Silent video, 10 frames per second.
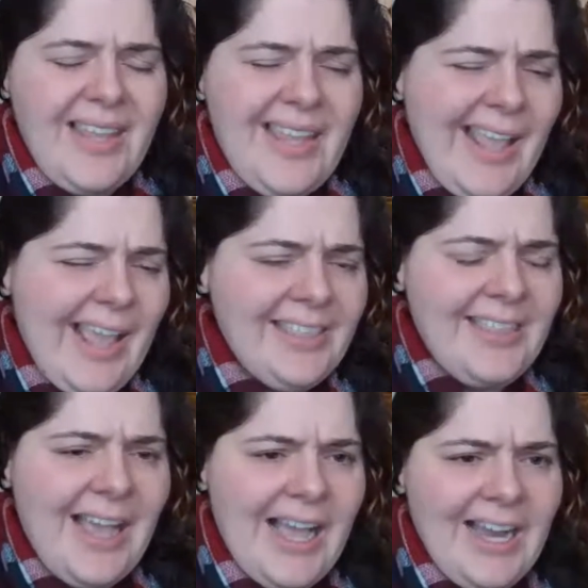at
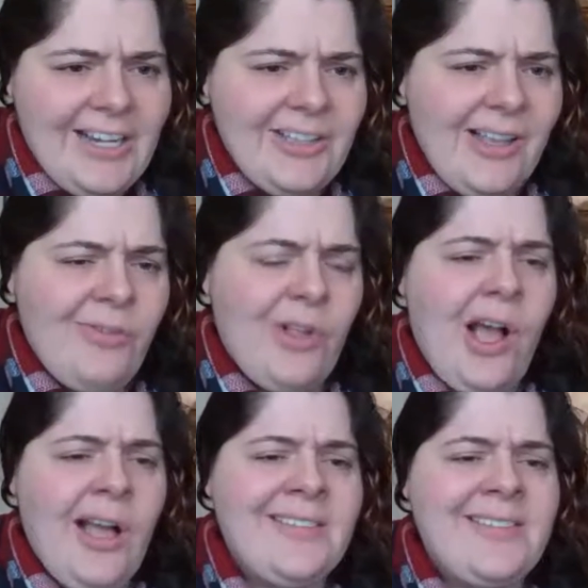that higher level
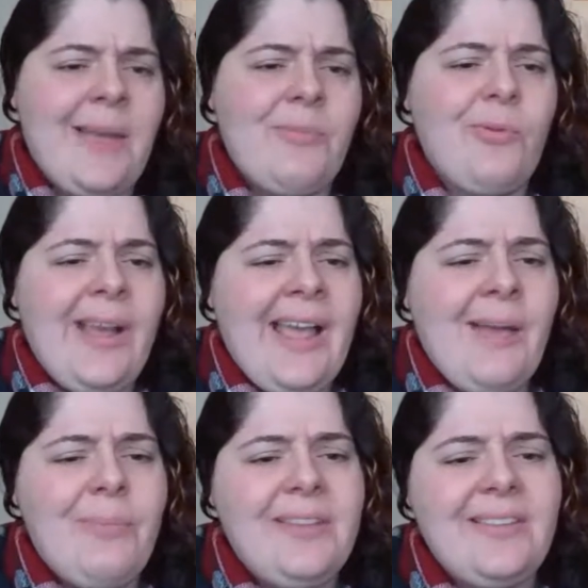concept, what
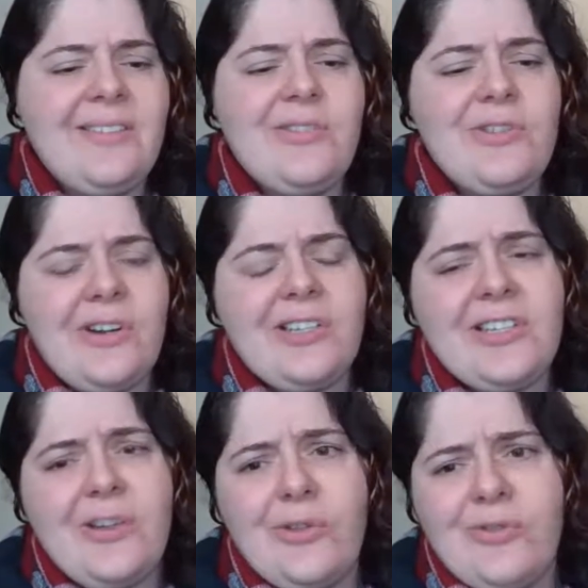happens is you start to
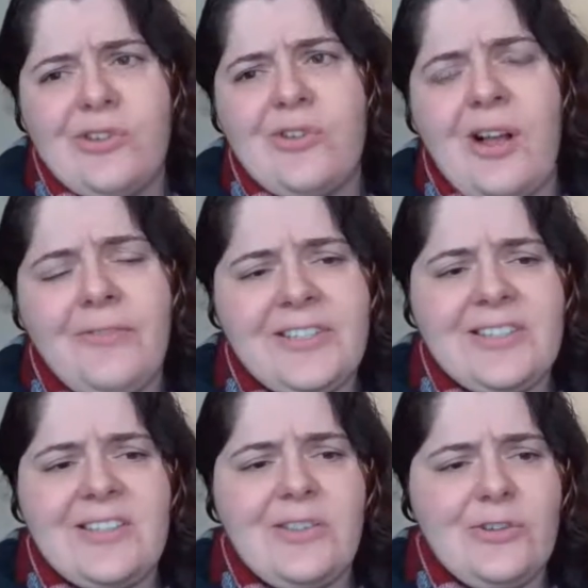go through the trough of
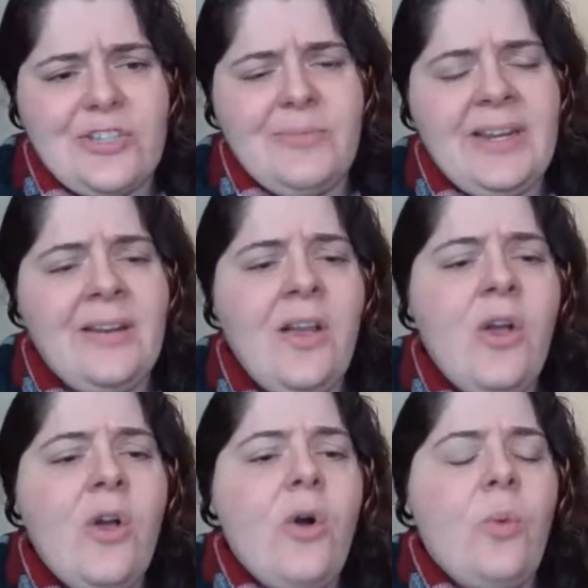disillusionment,
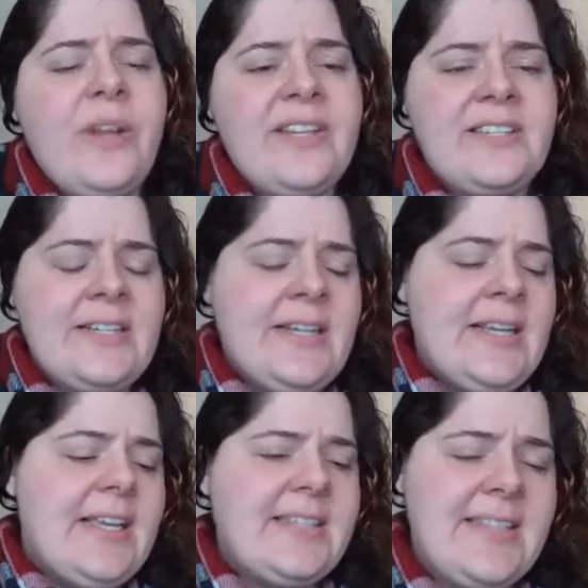which
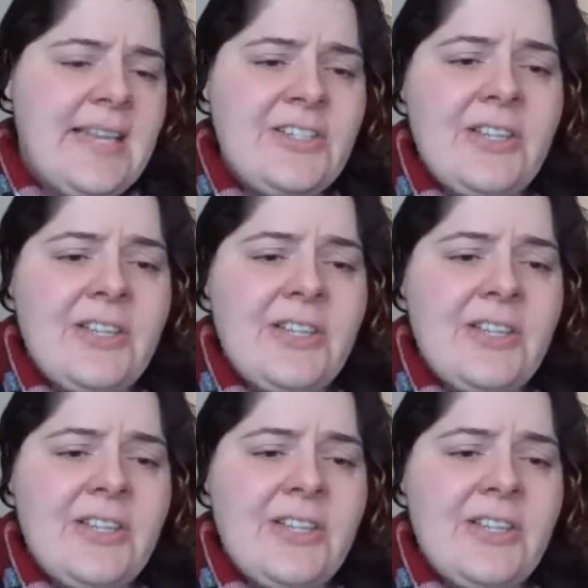essentially